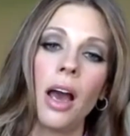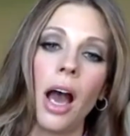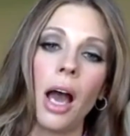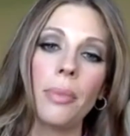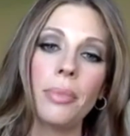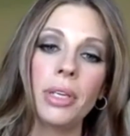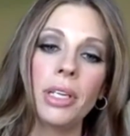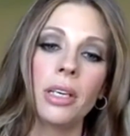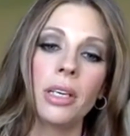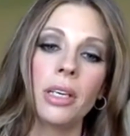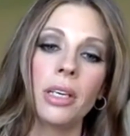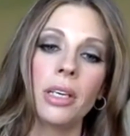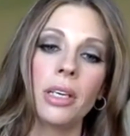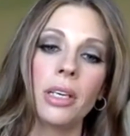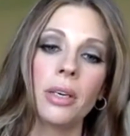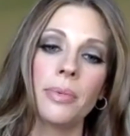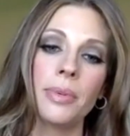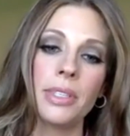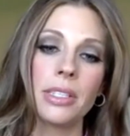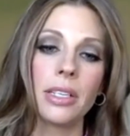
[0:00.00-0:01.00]
I mean, he,
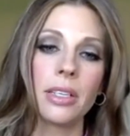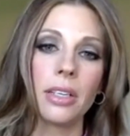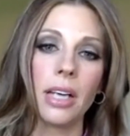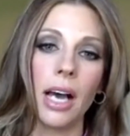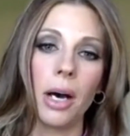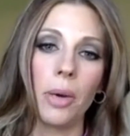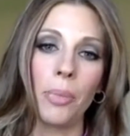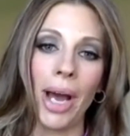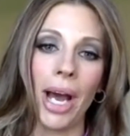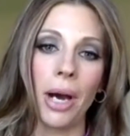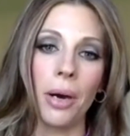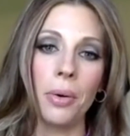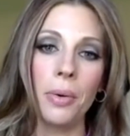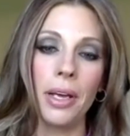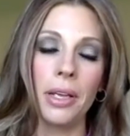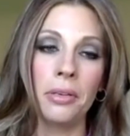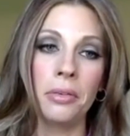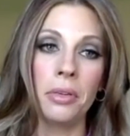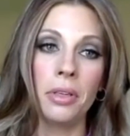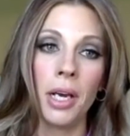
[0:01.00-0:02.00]
he was there to help
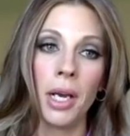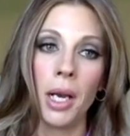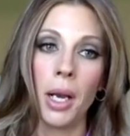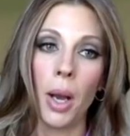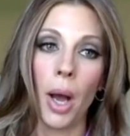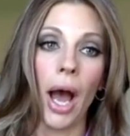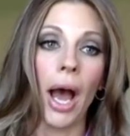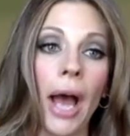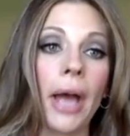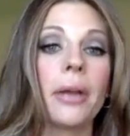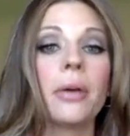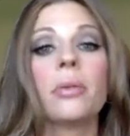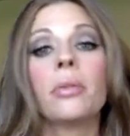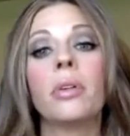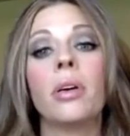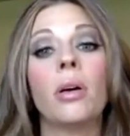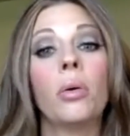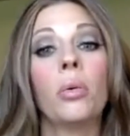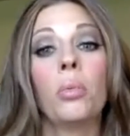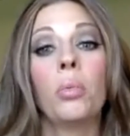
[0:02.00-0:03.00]
out and I don't
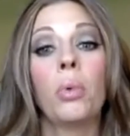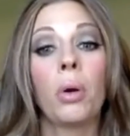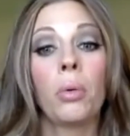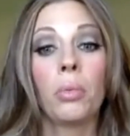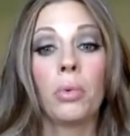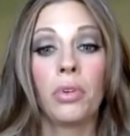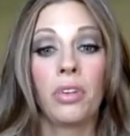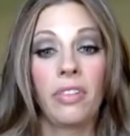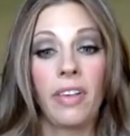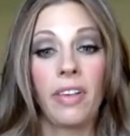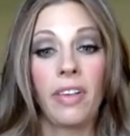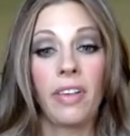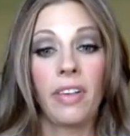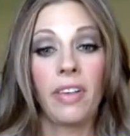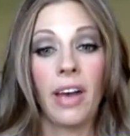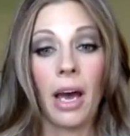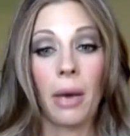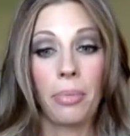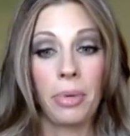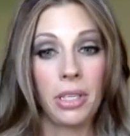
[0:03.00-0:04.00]
know what would have
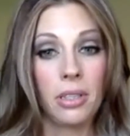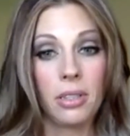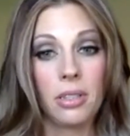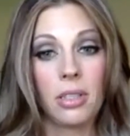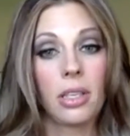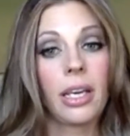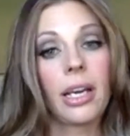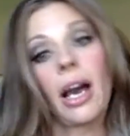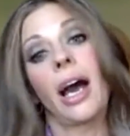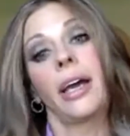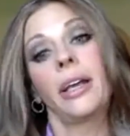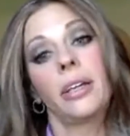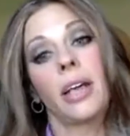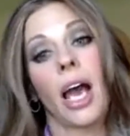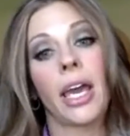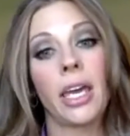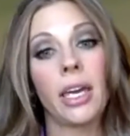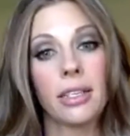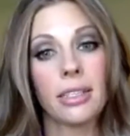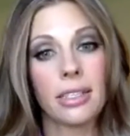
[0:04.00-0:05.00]
happened. Like, I,
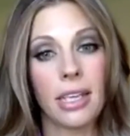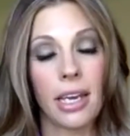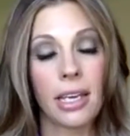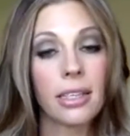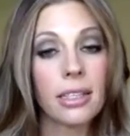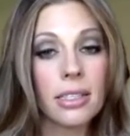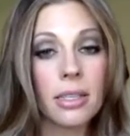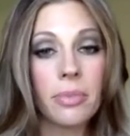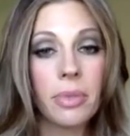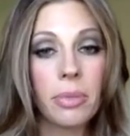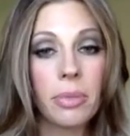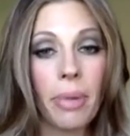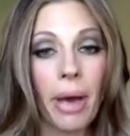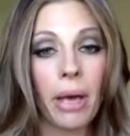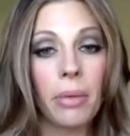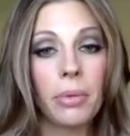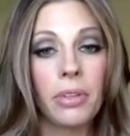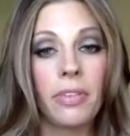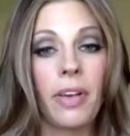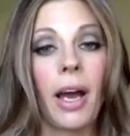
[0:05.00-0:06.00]
I can't say that something
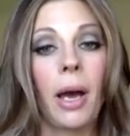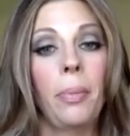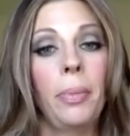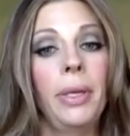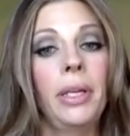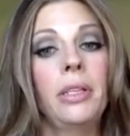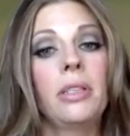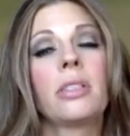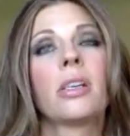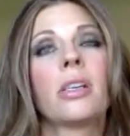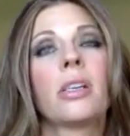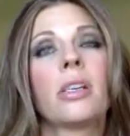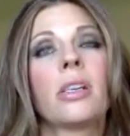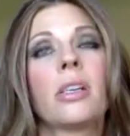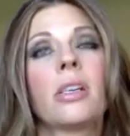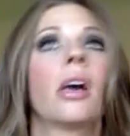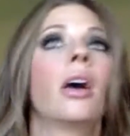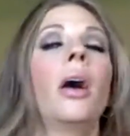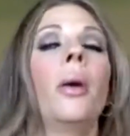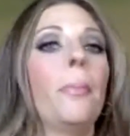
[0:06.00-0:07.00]
bad would have happened,
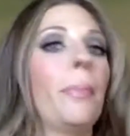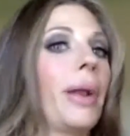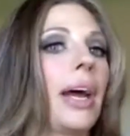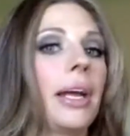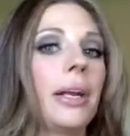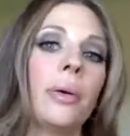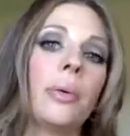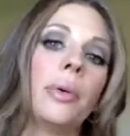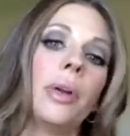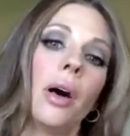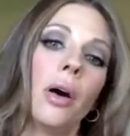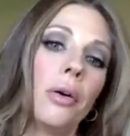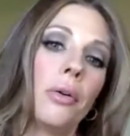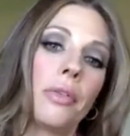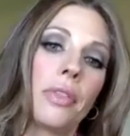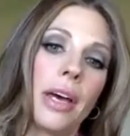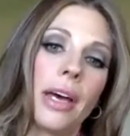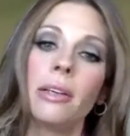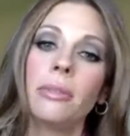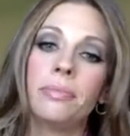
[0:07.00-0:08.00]
but I don't
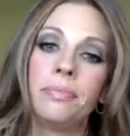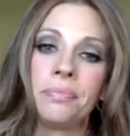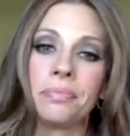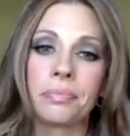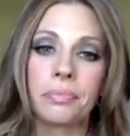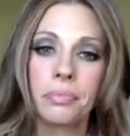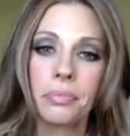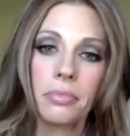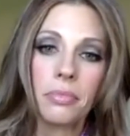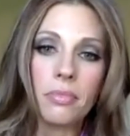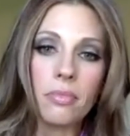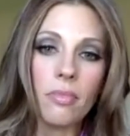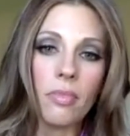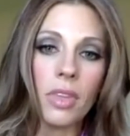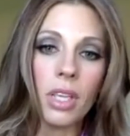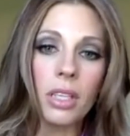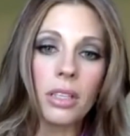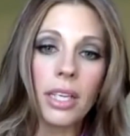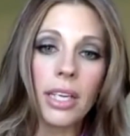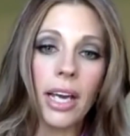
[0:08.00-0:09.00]
know that,
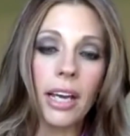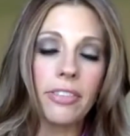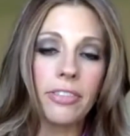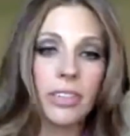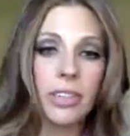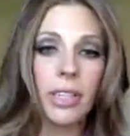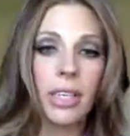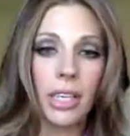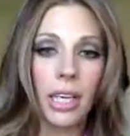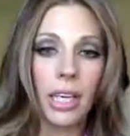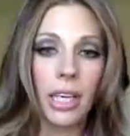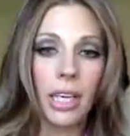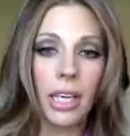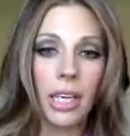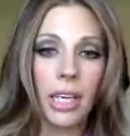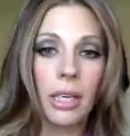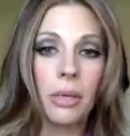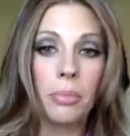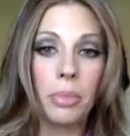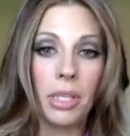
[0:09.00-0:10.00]
like, I feel like
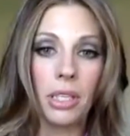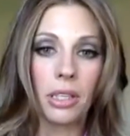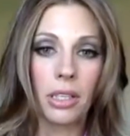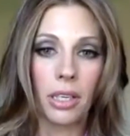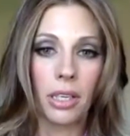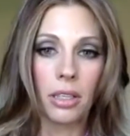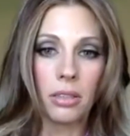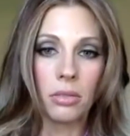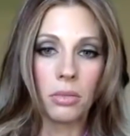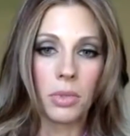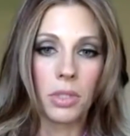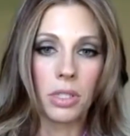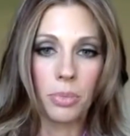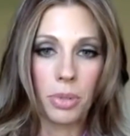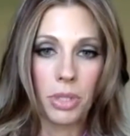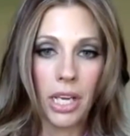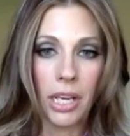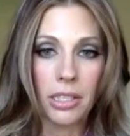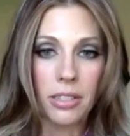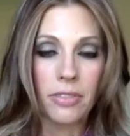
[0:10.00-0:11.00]
him being there was a
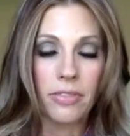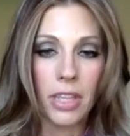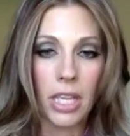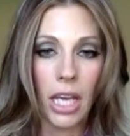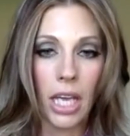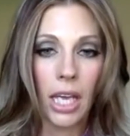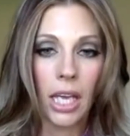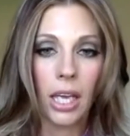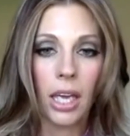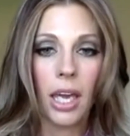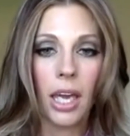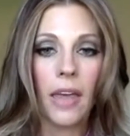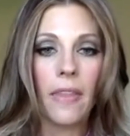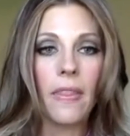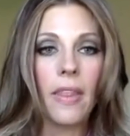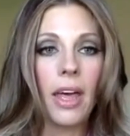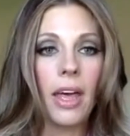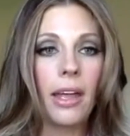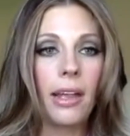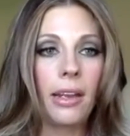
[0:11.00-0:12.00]
protective thing.
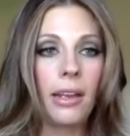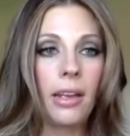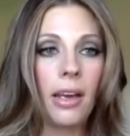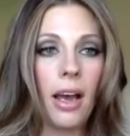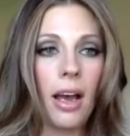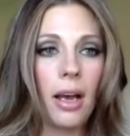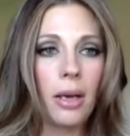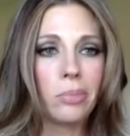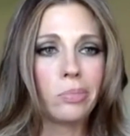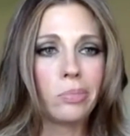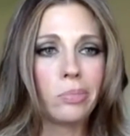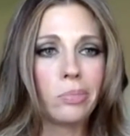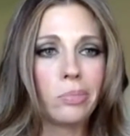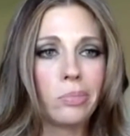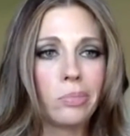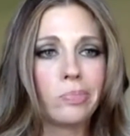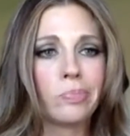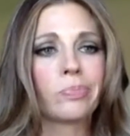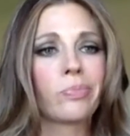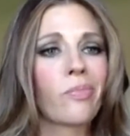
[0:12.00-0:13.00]
And then, um,
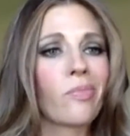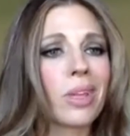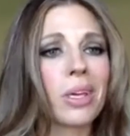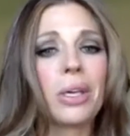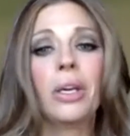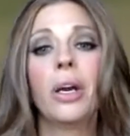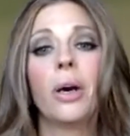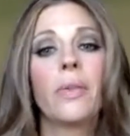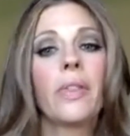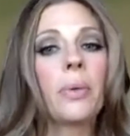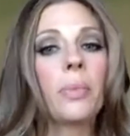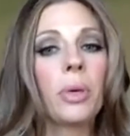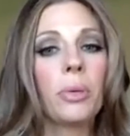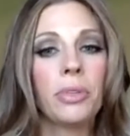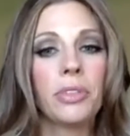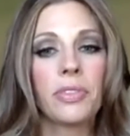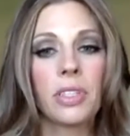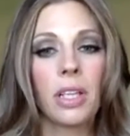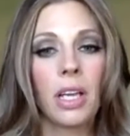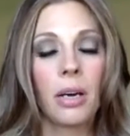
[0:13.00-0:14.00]
you know, and then we
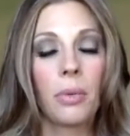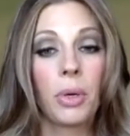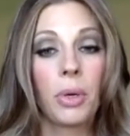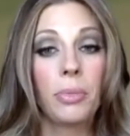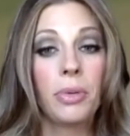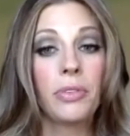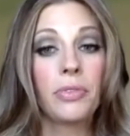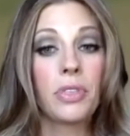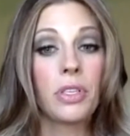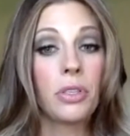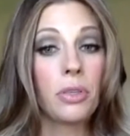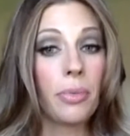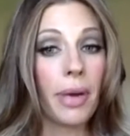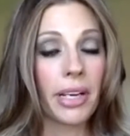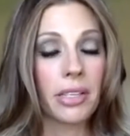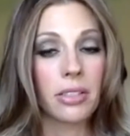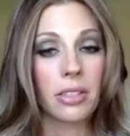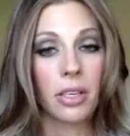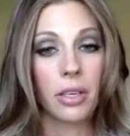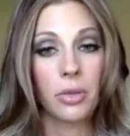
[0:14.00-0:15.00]
moved to, we moved to New
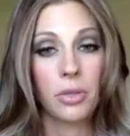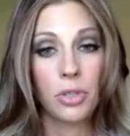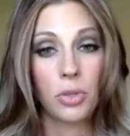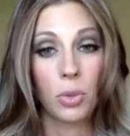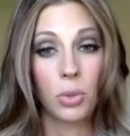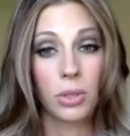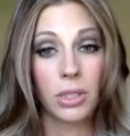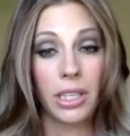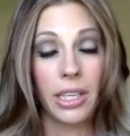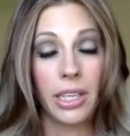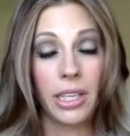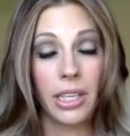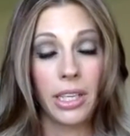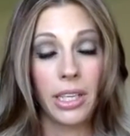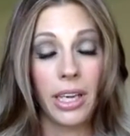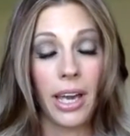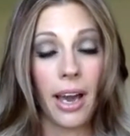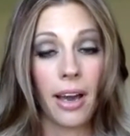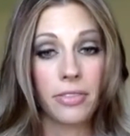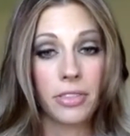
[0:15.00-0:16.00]
Mexico shortly
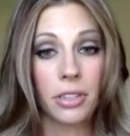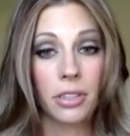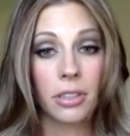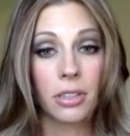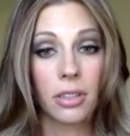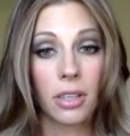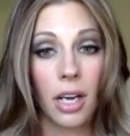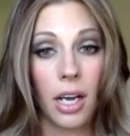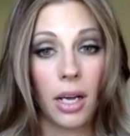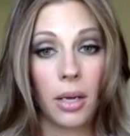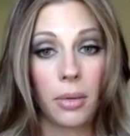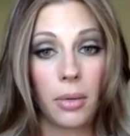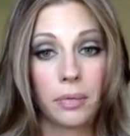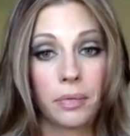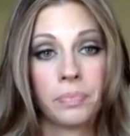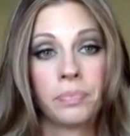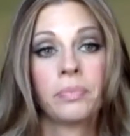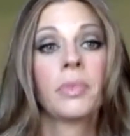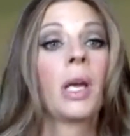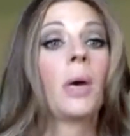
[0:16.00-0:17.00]
after,
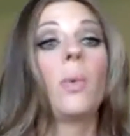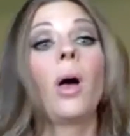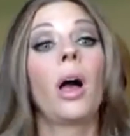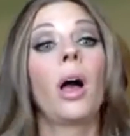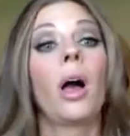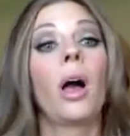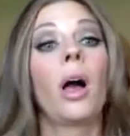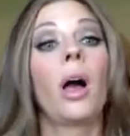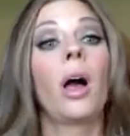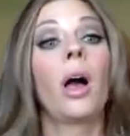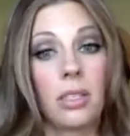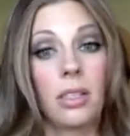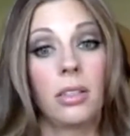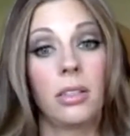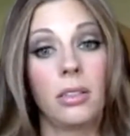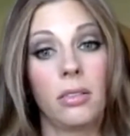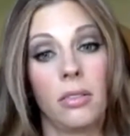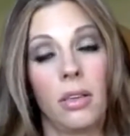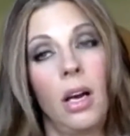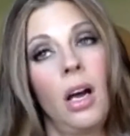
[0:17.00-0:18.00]
um, while I was
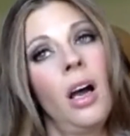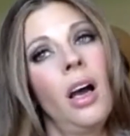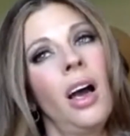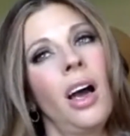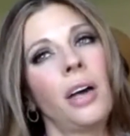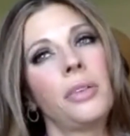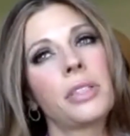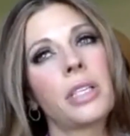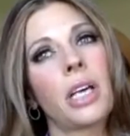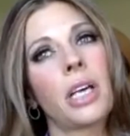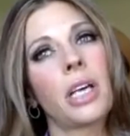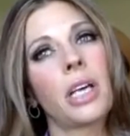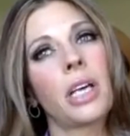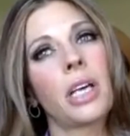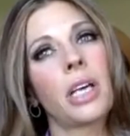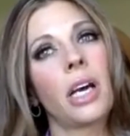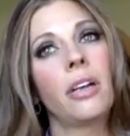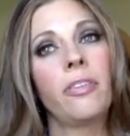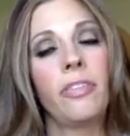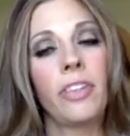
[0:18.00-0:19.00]
still, I was kind
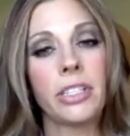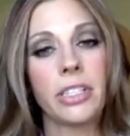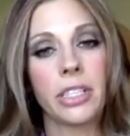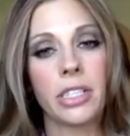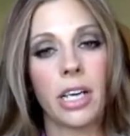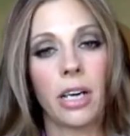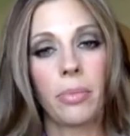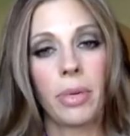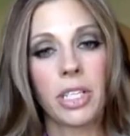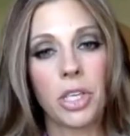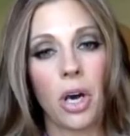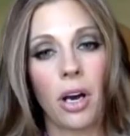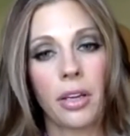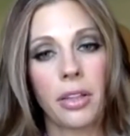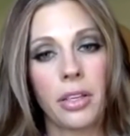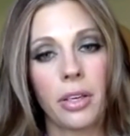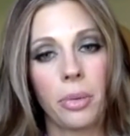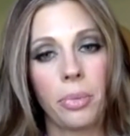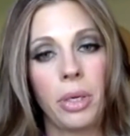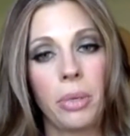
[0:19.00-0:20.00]
of phasing down my
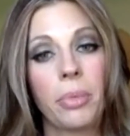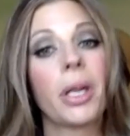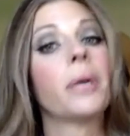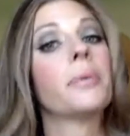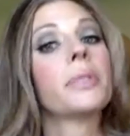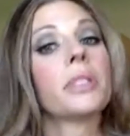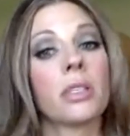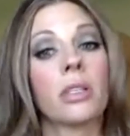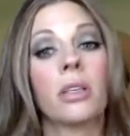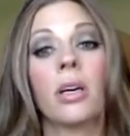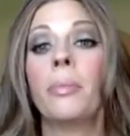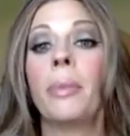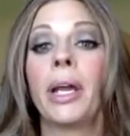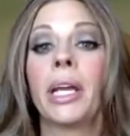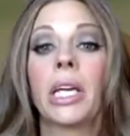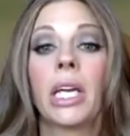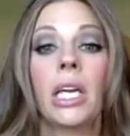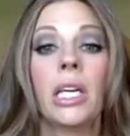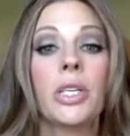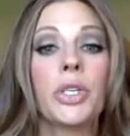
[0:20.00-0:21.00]
talk therapy, but I was still on
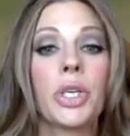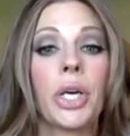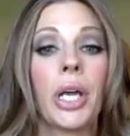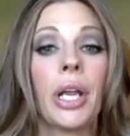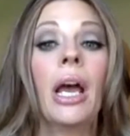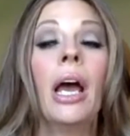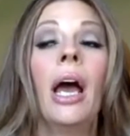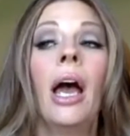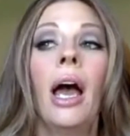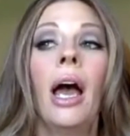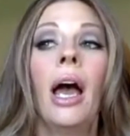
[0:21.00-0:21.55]
medication.